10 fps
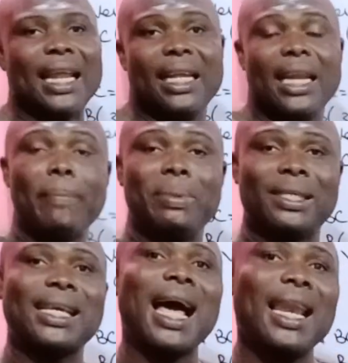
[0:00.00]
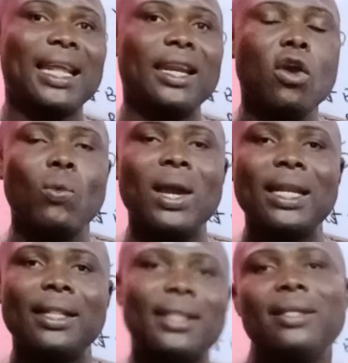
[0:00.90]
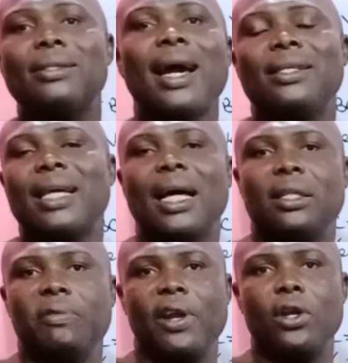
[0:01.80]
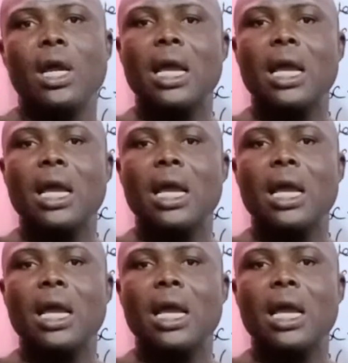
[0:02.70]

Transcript: either be scalene, where the three sides are different,